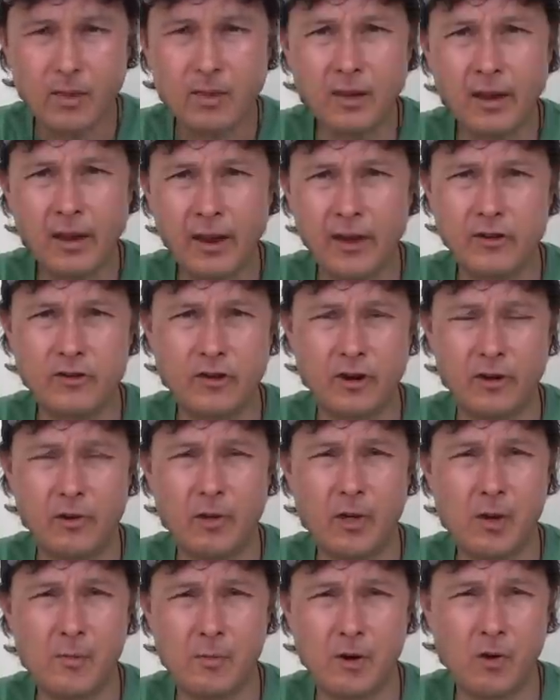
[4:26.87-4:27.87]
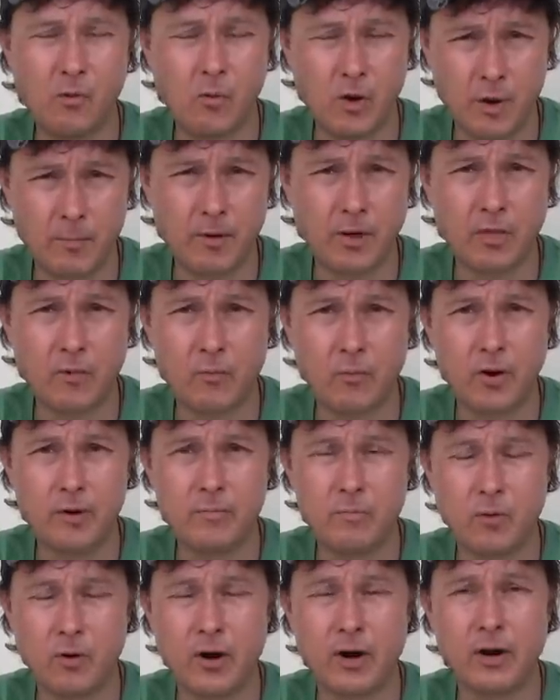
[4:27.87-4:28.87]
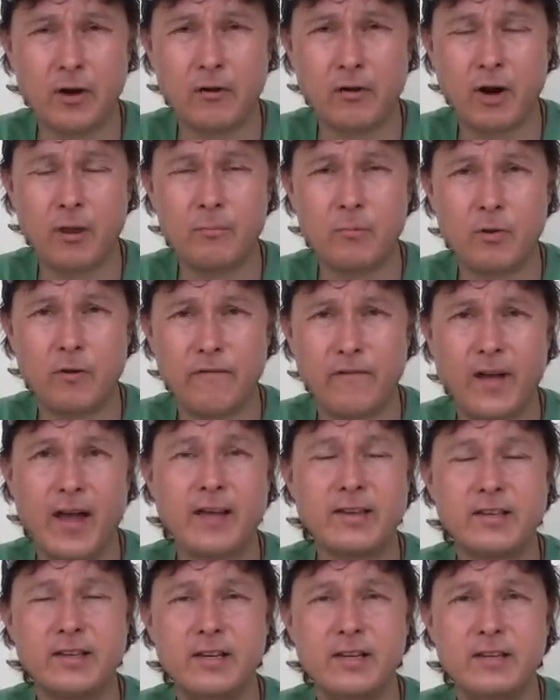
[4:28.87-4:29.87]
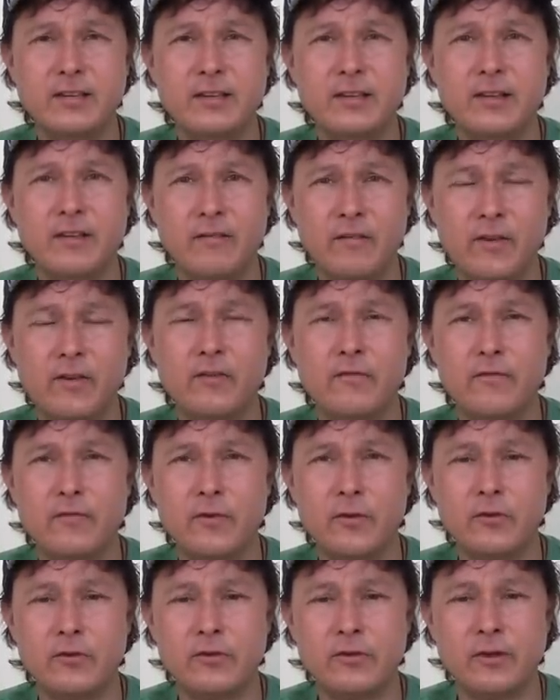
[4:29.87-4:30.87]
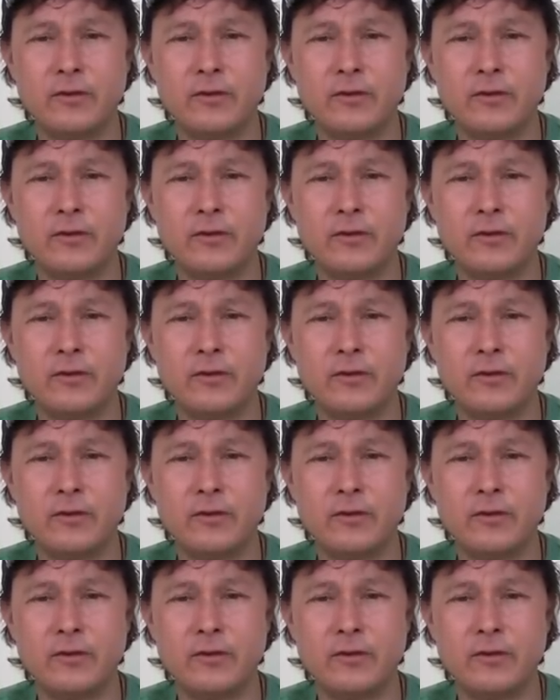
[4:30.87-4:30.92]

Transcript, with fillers: And generally, when I'm on the run more, I grab more fast and easy and convenient foods.